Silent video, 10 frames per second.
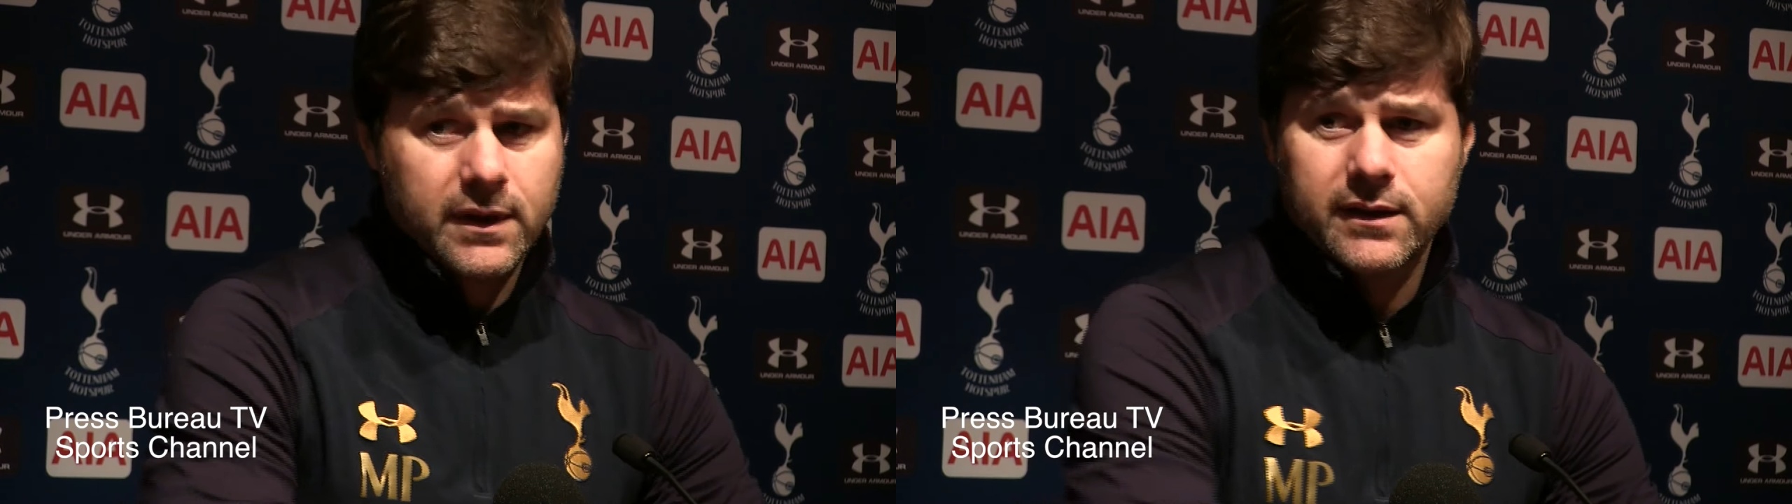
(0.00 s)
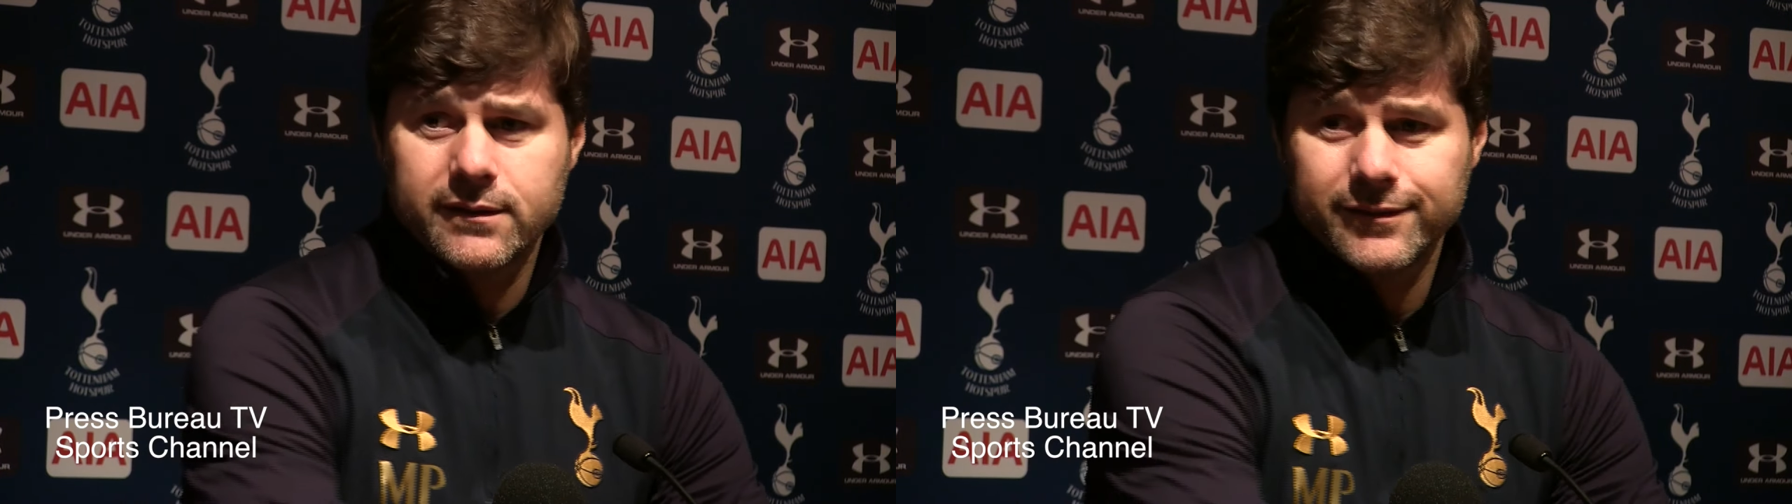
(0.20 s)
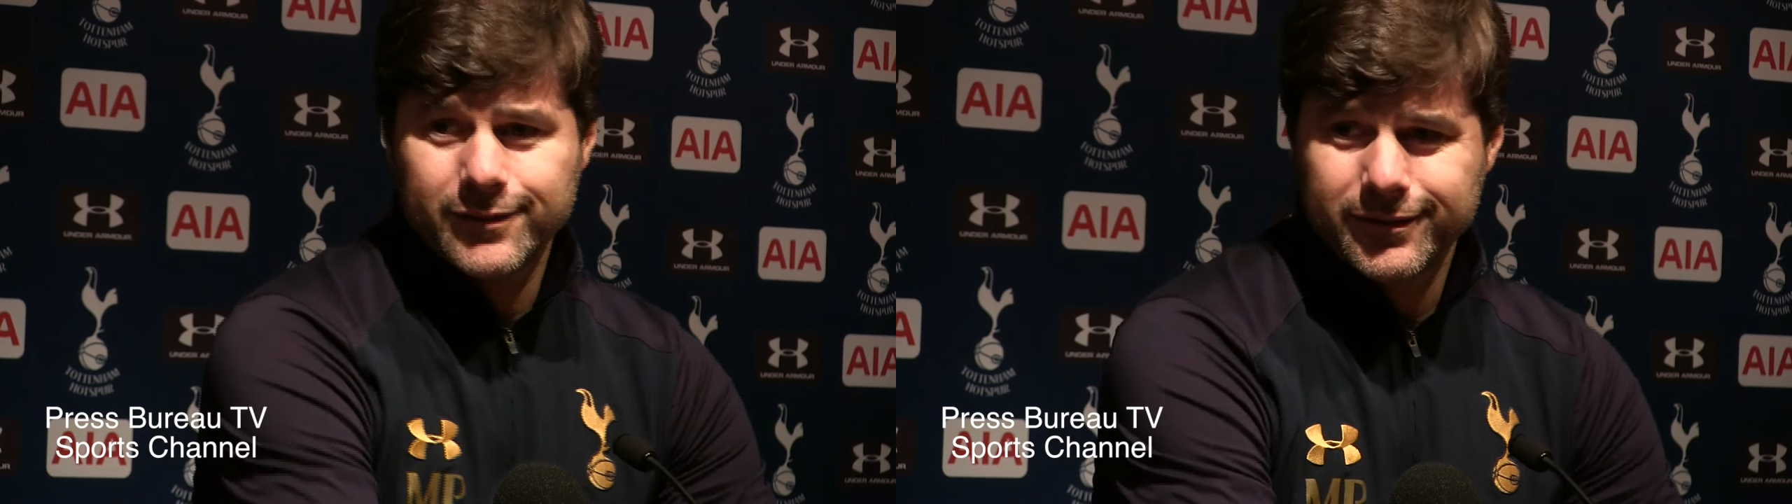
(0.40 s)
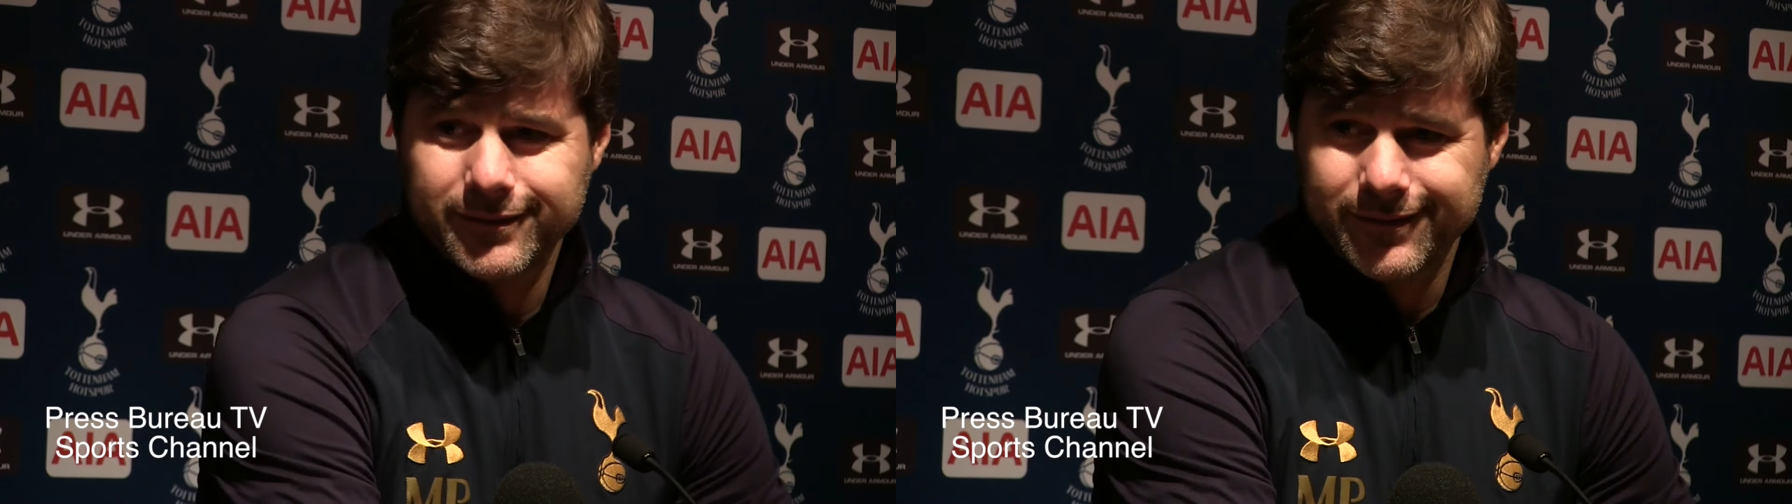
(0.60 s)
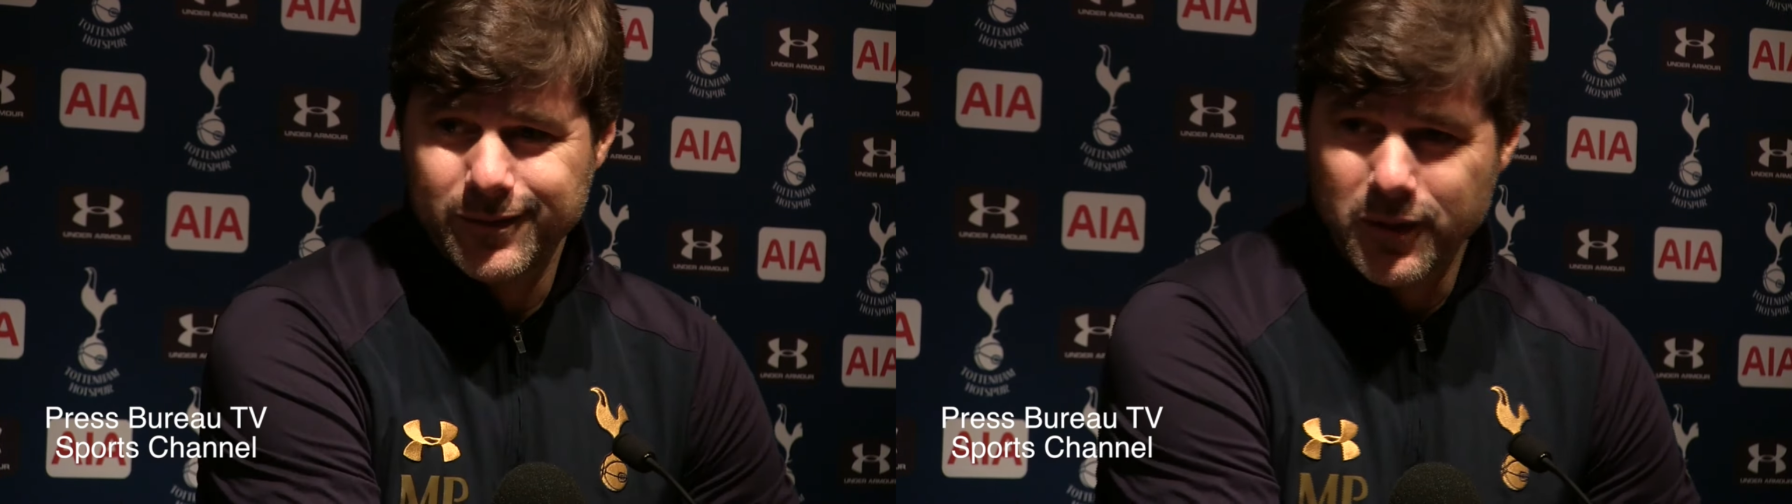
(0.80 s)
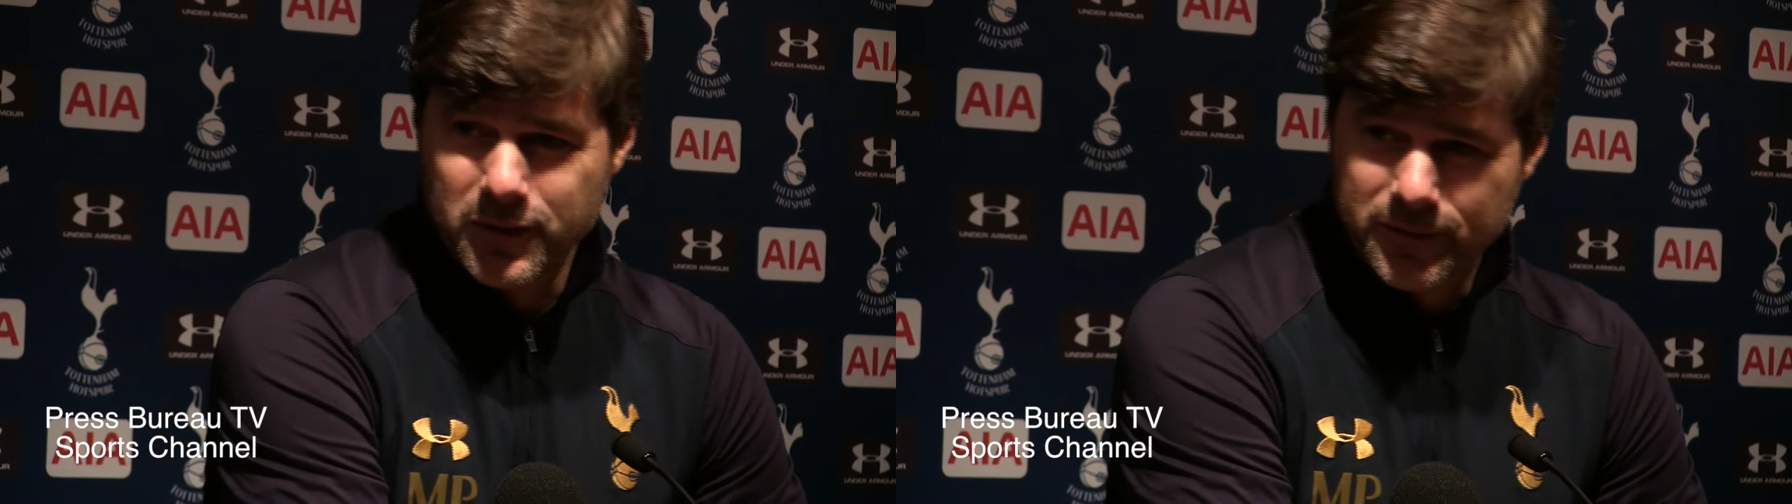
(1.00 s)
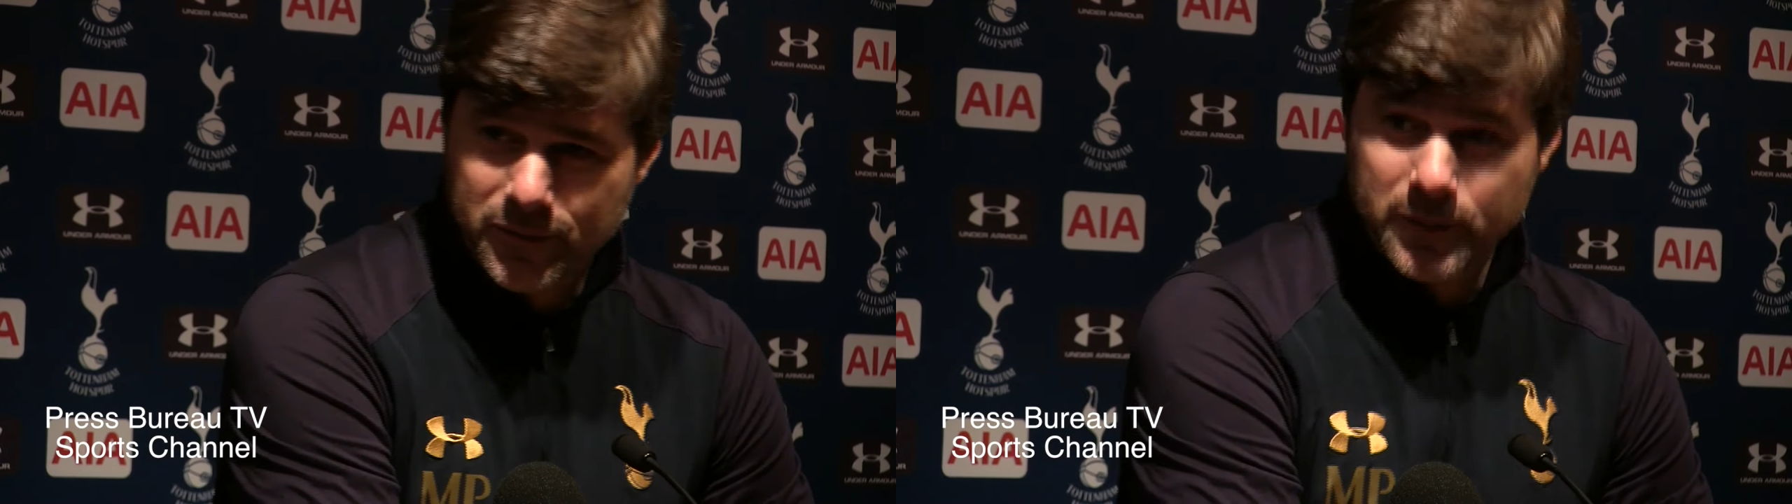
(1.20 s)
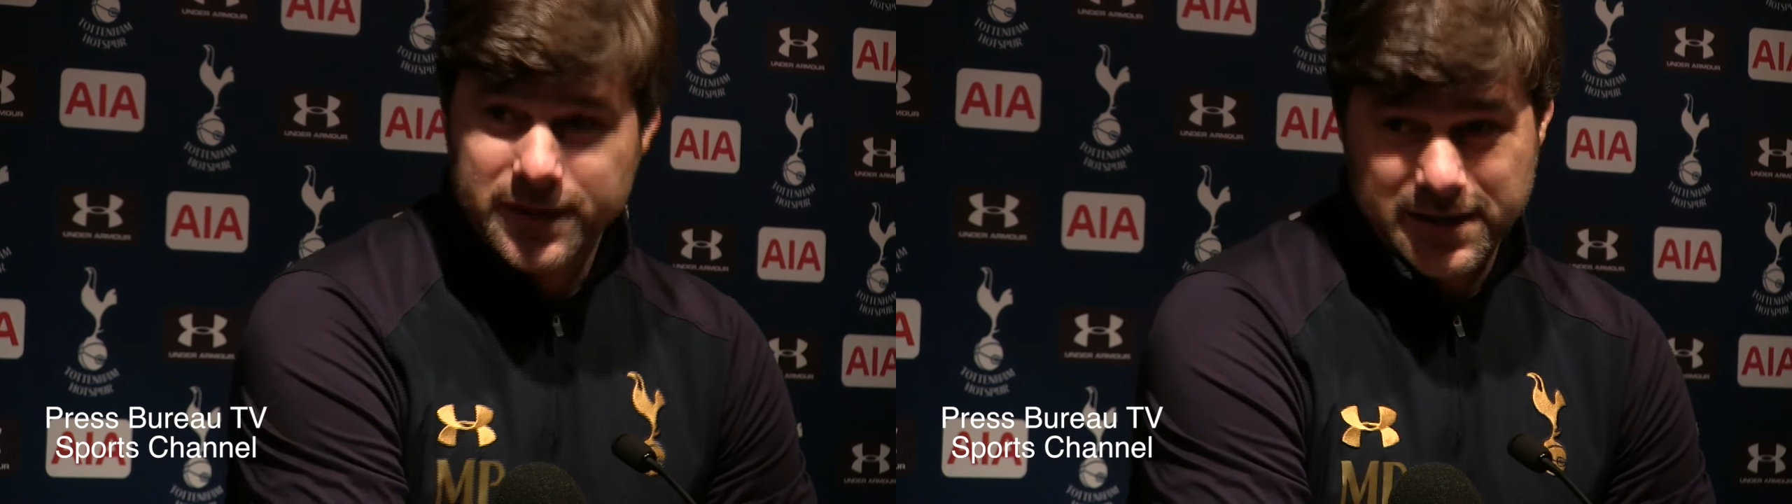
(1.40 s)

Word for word: And you know, in football,